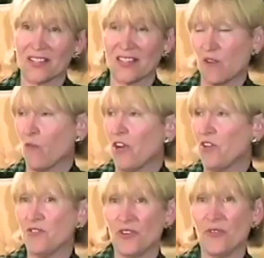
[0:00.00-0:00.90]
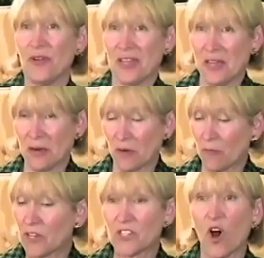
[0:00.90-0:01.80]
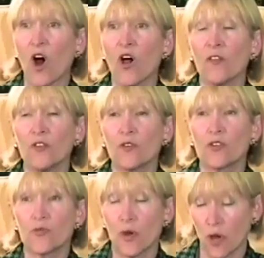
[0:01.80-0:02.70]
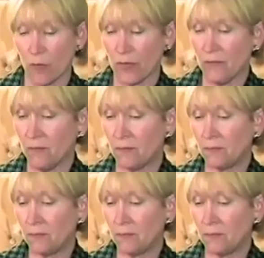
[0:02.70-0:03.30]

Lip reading: say, what are you doing here? Because all the doors were open.